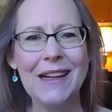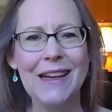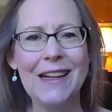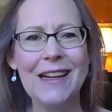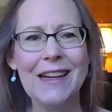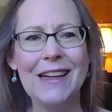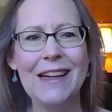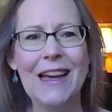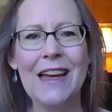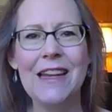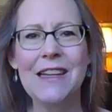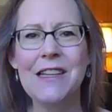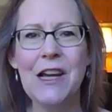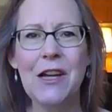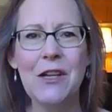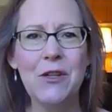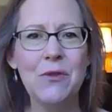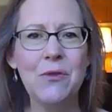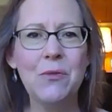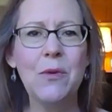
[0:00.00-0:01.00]
And
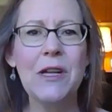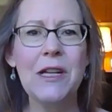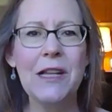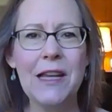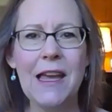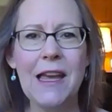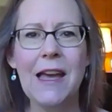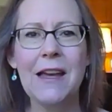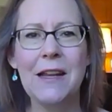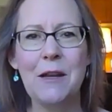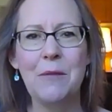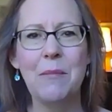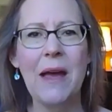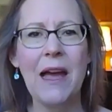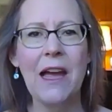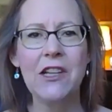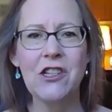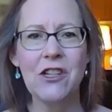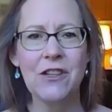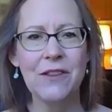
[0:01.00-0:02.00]
yet you really can't
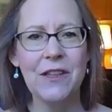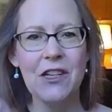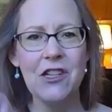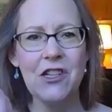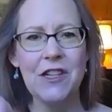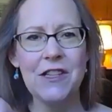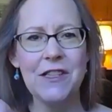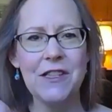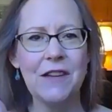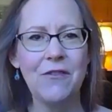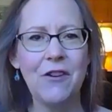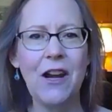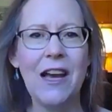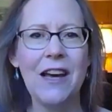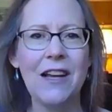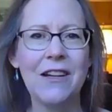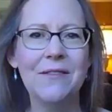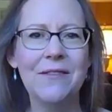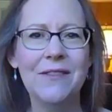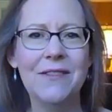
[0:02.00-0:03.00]
imagine that she's ever
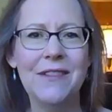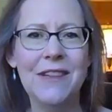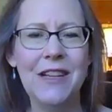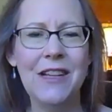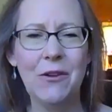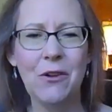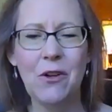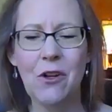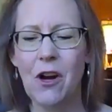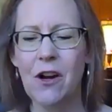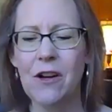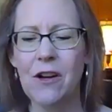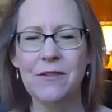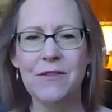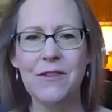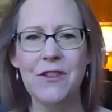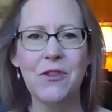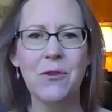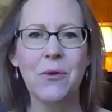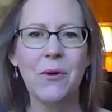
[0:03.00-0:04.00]
had, you know, garden
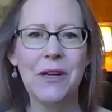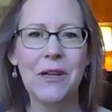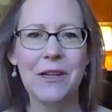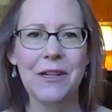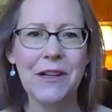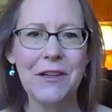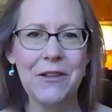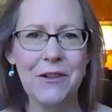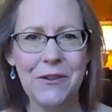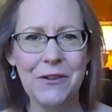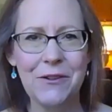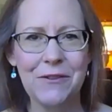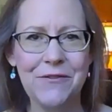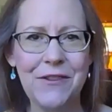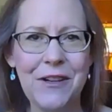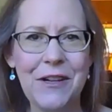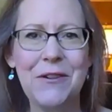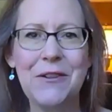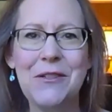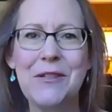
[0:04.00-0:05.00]
soil under her
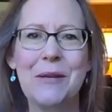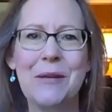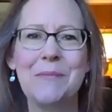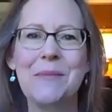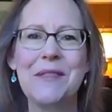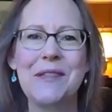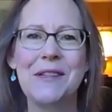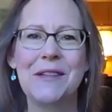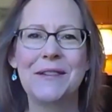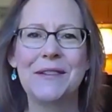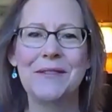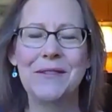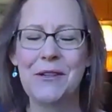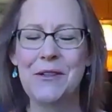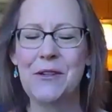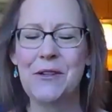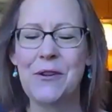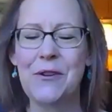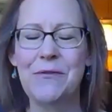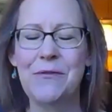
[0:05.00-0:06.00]
fingertips, so
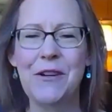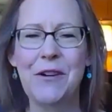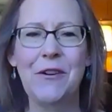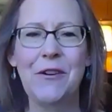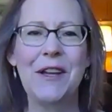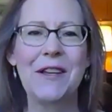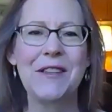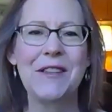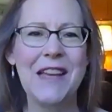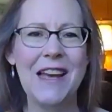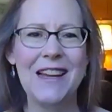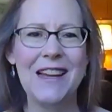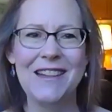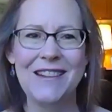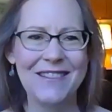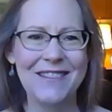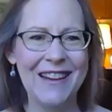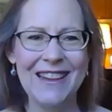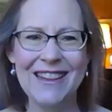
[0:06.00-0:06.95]
under her fingernails, can you?